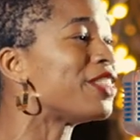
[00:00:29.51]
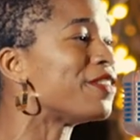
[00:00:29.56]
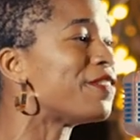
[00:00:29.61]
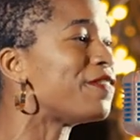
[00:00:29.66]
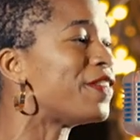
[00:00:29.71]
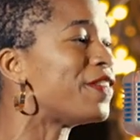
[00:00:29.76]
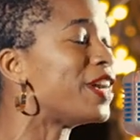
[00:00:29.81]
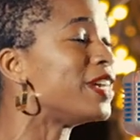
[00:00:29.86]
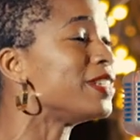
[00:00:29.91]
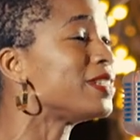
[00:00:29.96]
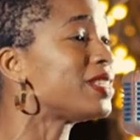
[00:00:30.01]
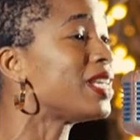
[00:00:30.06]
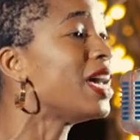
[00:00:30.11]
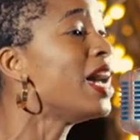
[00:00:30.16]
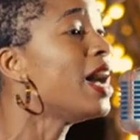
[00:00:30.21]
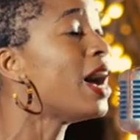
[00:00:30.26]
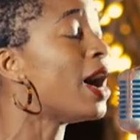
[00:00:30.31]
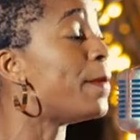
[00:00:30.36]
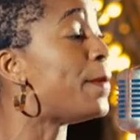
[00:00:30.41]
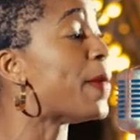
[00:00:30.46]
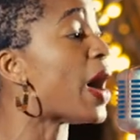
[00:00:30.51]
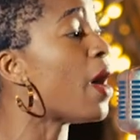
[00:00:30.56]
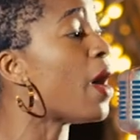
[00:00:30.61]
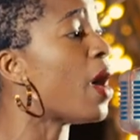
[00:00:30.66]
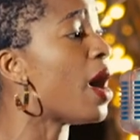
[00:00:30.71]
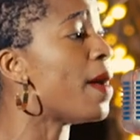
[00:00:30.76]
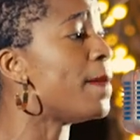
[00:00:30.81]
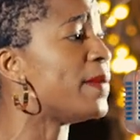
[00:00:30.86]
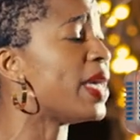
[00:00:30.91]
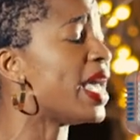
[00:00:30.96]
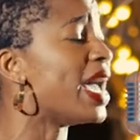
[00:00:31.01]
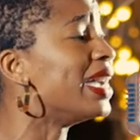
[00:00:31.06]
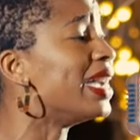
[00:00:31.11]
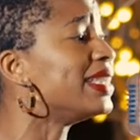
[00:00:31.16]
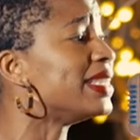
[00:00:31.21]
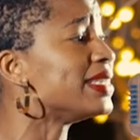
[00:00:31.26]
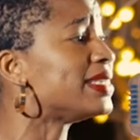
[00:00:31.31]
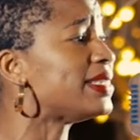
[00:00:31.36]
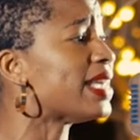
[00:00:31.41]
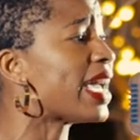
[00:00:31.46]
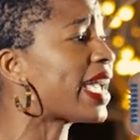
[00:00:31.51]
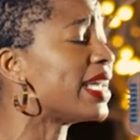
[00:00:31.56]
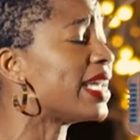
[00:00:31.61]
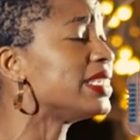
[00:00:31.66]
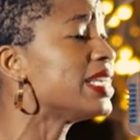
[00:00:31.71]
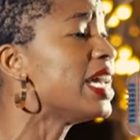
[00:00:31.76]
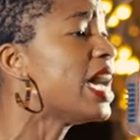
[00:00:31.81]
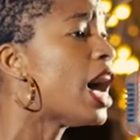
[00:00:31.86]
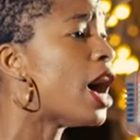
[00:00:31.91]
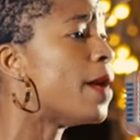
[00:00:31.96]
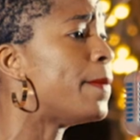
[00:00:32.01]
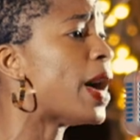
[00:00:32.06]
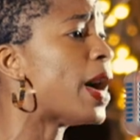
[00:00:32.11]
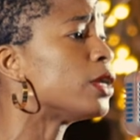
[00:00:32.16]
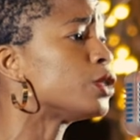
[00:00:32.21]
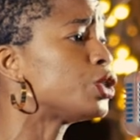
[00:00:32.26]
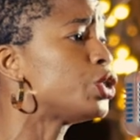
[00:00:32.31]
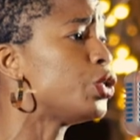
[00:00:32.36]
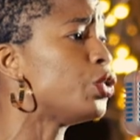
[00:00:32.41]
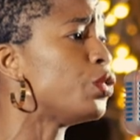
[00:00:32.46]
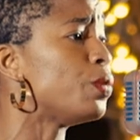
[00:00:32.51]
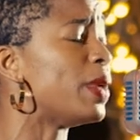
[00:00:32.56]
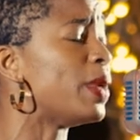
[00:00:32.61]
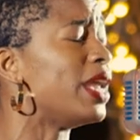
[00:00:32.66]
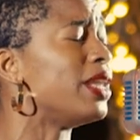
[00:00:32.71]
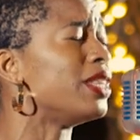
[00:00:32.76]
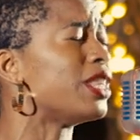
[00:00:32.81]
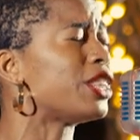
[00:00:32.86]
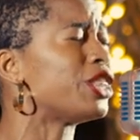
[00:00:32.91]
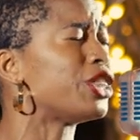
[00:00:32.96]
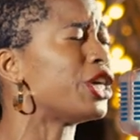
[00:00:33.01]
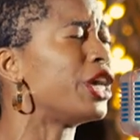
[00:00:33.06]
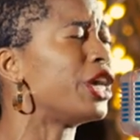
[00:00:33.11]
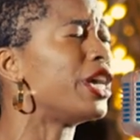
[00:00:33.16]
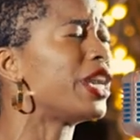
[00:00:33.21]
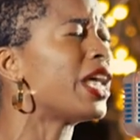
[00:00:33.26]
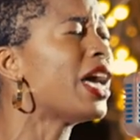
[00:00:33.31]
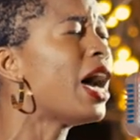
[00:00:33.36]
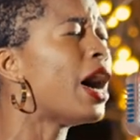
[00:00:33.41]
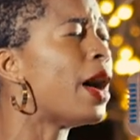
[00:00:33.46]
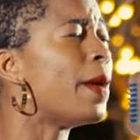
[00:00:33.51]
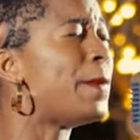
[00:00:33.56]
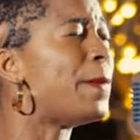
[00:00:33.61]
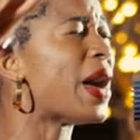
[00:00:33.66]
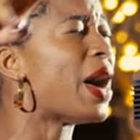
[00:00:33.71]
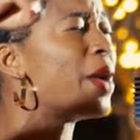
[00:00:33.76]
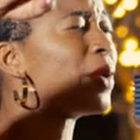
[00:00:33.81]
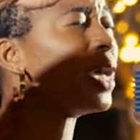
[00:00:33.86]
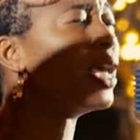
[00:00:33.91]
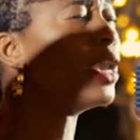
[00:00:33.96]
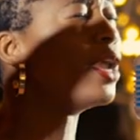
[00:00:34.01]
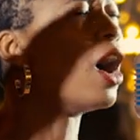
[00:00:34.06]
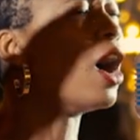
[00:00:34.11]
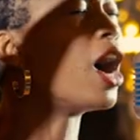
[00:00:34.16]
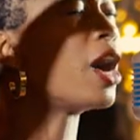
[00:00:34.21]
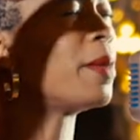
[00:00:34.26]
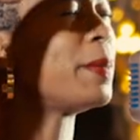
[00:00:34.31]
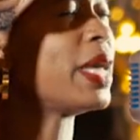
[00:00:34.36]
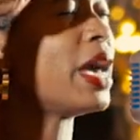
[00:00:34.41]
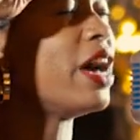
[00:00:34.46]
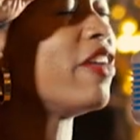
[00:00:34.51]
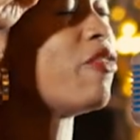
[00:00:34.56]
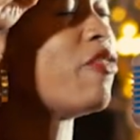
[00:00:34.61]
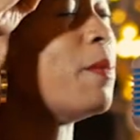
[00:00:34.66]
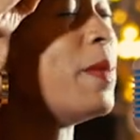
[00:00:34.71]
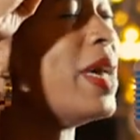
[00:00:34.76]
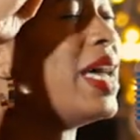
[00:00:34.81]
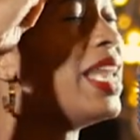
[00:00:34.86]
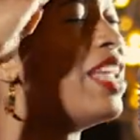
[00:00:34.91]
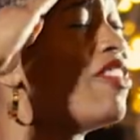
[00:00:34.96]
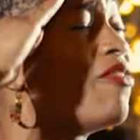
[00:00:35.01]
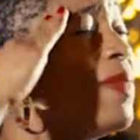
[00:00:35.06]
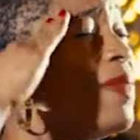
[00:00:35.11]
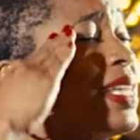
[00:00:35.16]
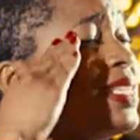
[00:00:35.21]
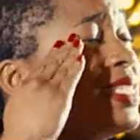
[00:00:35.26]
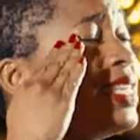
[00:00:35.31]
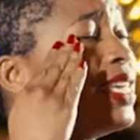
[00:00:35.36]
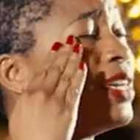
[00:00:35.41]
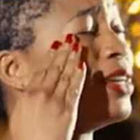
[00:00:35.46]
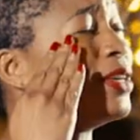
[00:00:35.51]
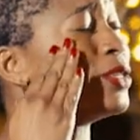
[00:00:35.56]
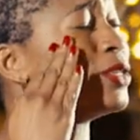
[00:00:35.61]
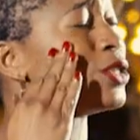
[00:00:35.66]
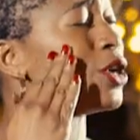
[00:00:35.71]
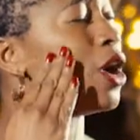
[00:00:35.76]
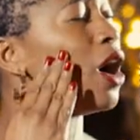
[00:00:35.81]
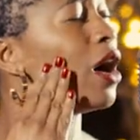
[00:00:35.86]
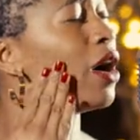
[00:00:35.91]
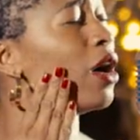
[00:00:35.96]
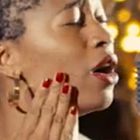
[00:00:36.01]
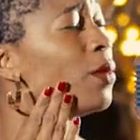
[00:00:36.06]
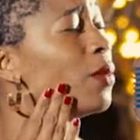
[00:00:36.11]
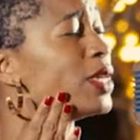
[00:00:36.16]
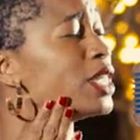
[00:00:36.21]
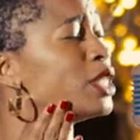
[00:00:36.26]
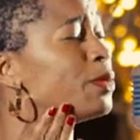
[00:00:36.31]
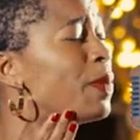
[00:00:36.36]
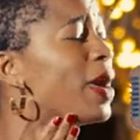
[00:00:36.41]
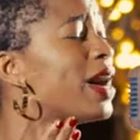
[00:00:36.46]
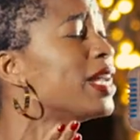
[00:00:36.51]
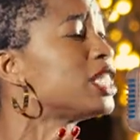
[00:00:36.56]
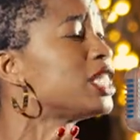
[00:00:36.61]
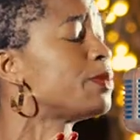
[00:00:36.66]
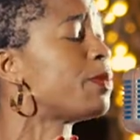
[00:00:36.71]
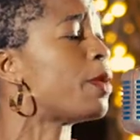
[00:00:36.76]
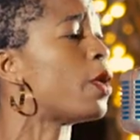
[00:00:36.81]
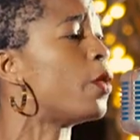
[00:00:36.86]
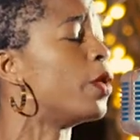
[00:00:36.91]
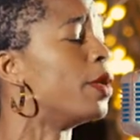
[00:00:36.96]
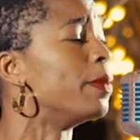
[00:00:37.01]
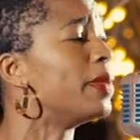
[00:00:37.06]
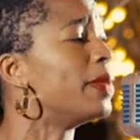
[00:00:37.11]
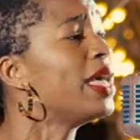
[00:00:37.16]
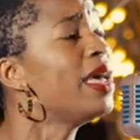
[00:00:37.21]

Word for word: The first about a man, the second about two men, the third about an army of men if my tears are a response poem?